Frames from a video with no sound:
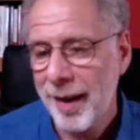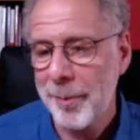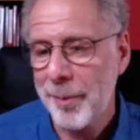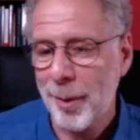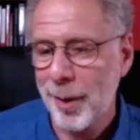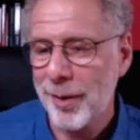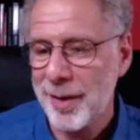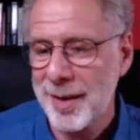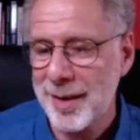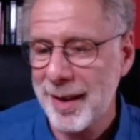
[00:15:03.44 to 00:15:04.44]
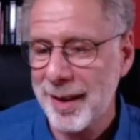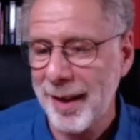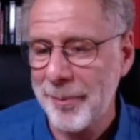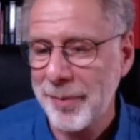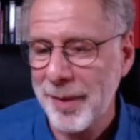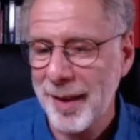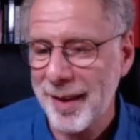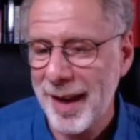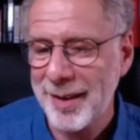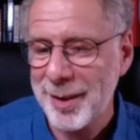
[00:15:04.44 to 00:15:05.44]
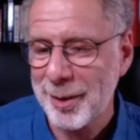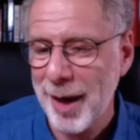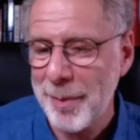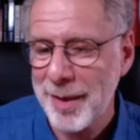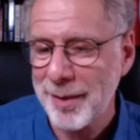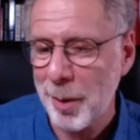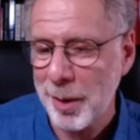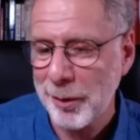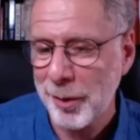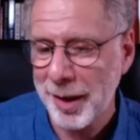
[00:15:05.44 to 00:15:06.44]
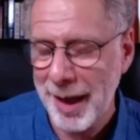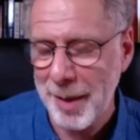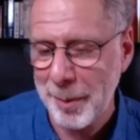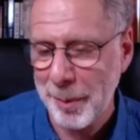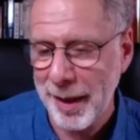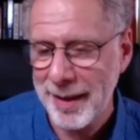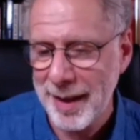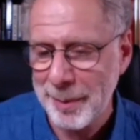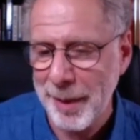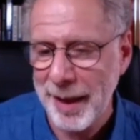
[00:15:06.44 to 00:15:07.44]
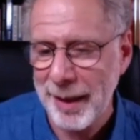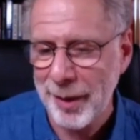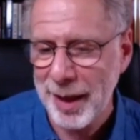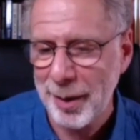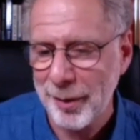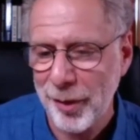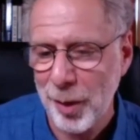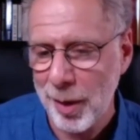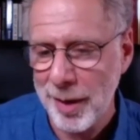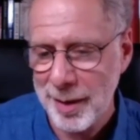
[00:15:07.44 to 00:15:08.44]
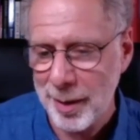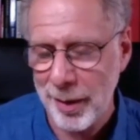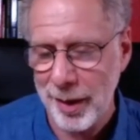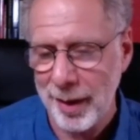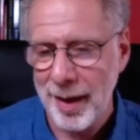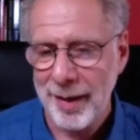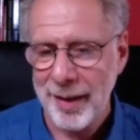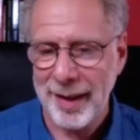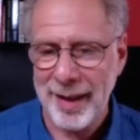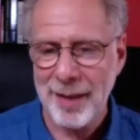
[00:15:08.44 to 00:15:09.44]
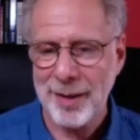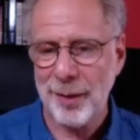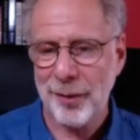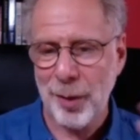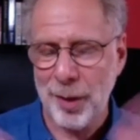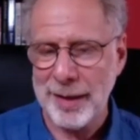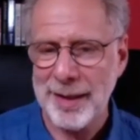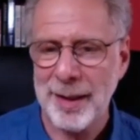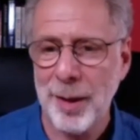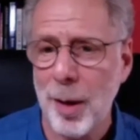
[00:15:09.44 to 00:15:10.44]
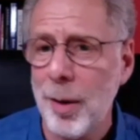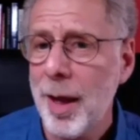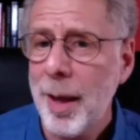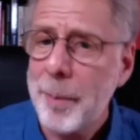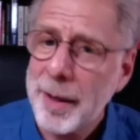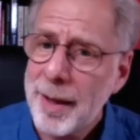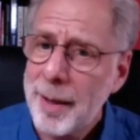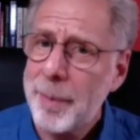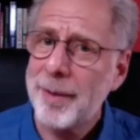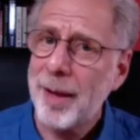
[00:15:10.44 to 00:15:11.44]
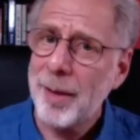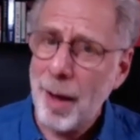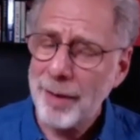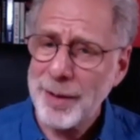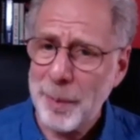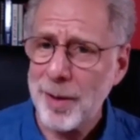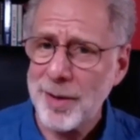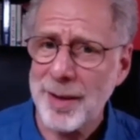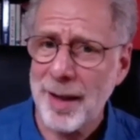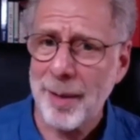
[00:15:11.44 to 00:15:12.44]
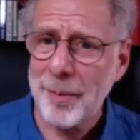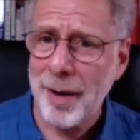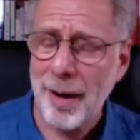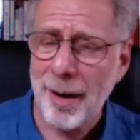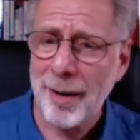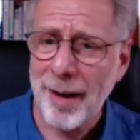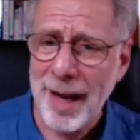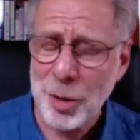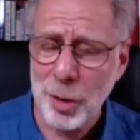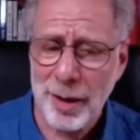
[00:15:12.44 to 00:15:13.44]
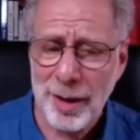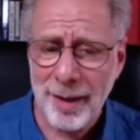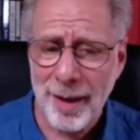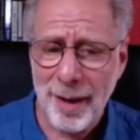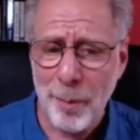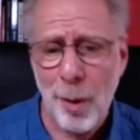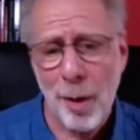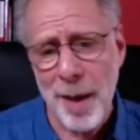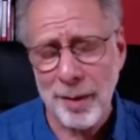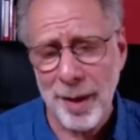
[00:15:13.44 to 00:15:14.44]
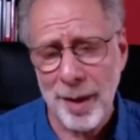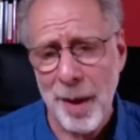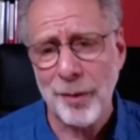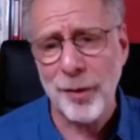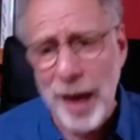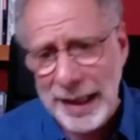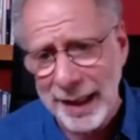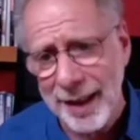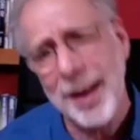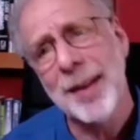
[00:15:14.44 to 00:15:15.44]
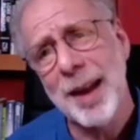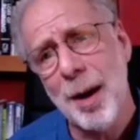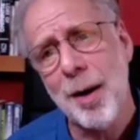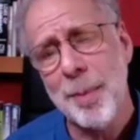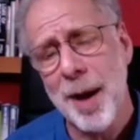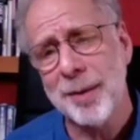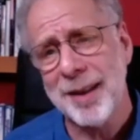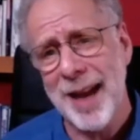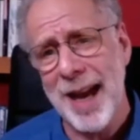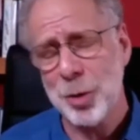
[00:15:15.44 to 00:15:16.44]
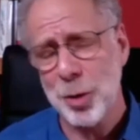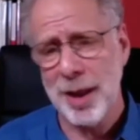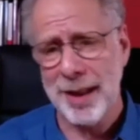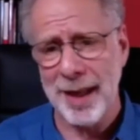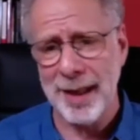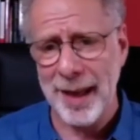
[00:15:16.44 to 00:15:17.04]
Or this is the, I describe this wonderful game that that's played every year in Florence called the Calcio Florentino. But a lot of sports are actually more about fighting than they are about actually getting